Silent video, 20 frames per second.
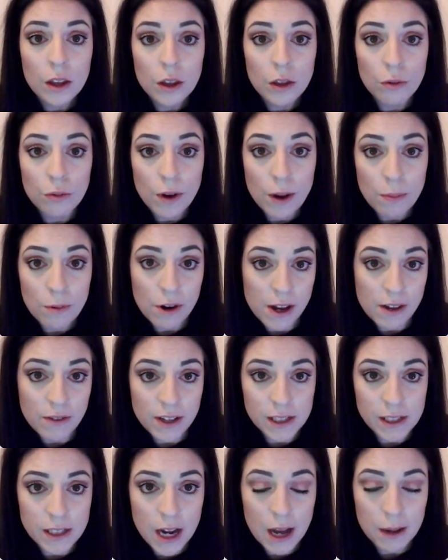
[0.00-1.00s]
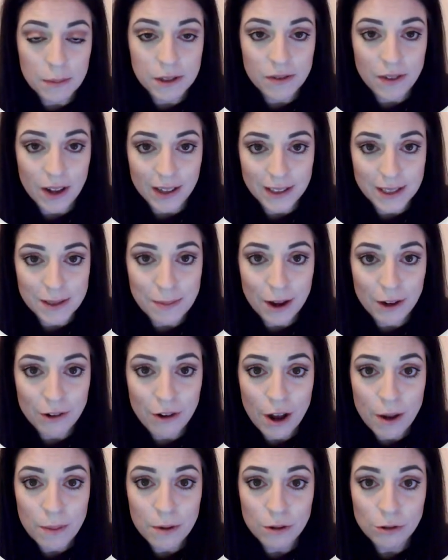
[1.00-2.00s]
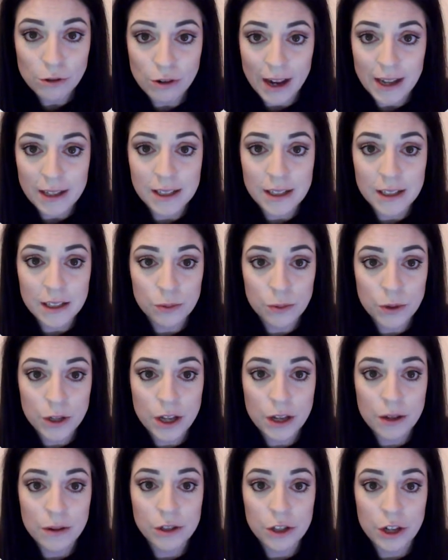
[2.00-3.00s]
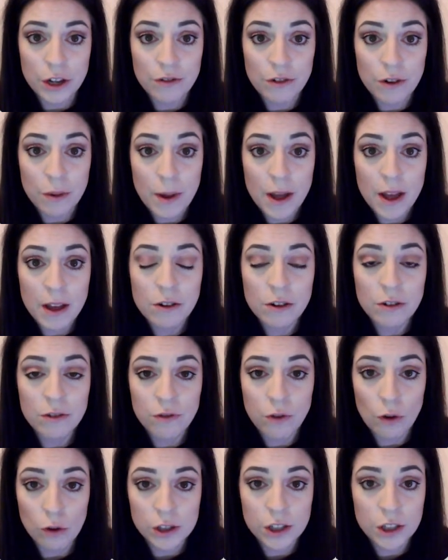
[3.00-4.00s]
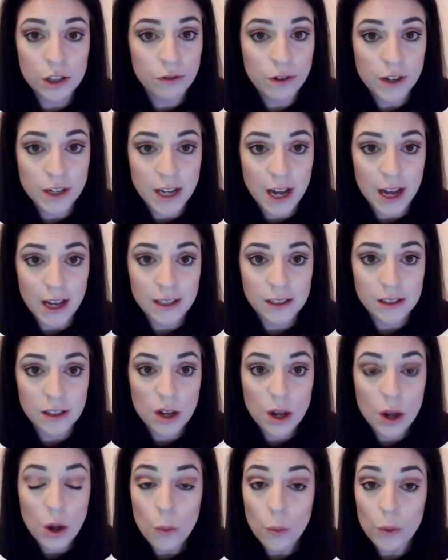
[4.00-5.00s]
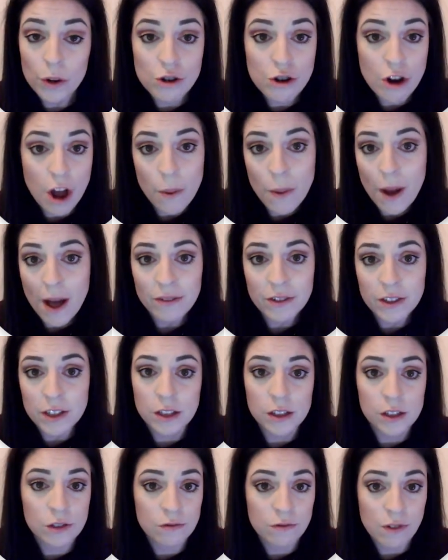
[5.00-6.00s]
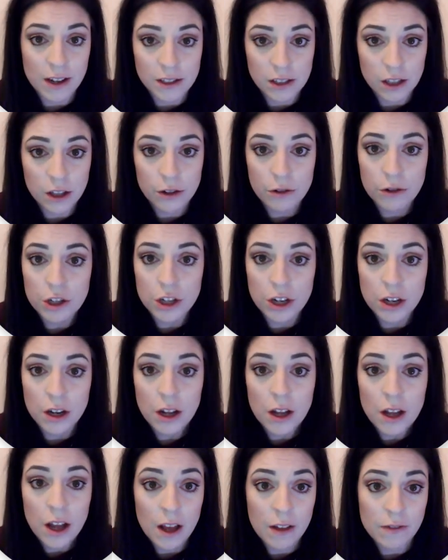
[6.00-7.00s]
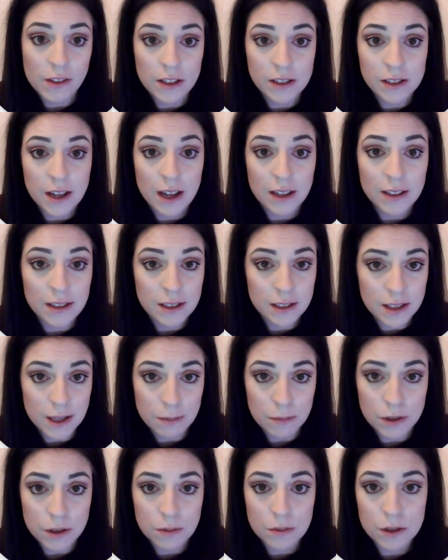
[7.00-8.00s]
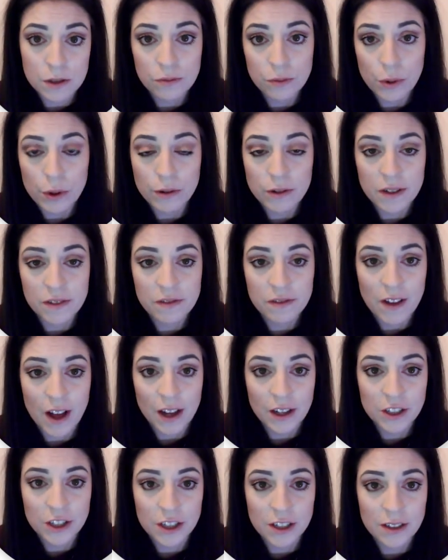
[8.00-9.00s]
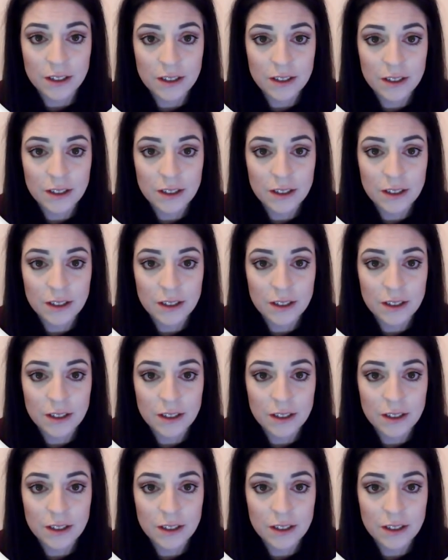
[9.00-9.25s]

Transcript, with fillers: Three previous types of antimicrobial dressings were used over a period of 43 days, with no evidence of resolution of the signs and symptoms of wound infection.